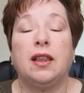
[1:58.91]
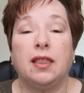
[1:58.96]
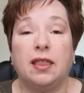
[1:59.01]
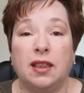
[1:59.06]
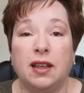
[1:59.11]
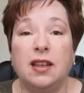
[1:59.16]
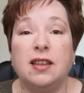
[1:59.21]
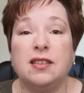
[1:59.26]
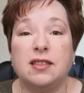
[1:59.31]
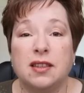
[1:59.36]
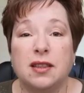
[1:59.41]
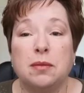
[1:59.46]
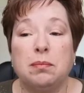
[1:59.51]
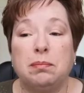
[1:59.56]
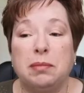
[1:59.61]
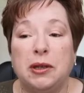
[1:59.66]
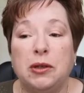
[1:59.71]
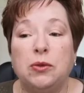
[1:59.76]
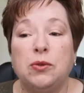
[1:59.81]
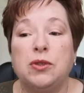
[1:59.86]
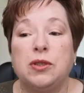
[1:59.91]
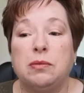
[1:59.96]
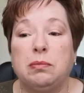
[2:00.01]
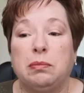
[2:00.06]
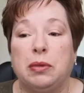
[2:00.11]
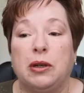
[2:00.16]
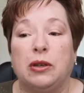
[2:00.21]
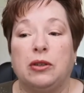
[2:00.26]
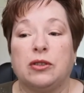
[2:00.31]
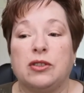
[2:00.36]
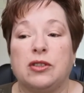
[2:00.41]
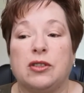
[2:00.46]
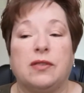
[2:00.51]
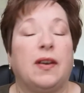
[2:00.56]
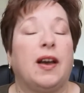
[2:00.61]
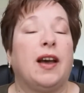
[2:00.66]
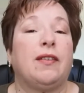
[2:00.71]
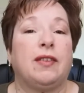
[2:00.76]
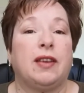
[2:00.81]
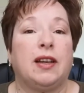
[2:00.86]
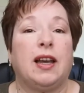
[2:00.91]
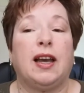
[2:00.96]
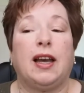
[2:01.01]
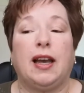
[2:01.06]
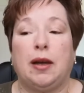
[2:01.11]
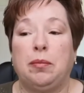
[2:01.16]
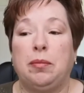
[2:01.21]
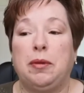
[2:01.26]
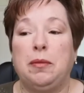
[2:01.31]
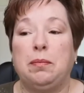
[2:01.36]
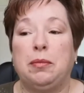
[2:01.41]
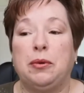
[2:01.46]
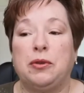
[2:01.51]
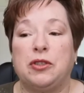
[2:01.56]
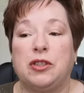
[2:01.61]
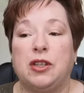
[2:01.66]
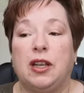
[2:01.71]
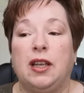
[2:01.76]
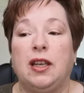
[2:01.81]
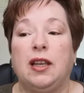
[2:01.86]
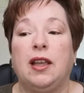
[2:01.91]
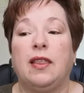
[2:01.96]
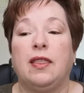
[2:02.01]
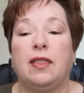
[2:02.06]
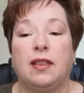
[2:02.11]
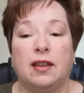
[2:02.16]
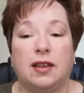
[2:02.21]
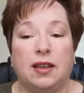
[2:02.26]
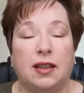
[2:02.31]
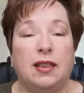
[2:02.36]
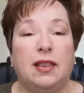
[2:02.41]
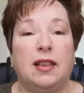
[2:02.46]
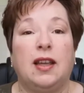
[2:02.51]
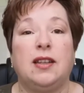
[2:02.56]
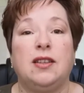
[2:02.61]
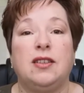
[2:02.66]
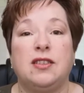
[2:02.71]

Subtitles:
These are the building blocks of having a happy body that can then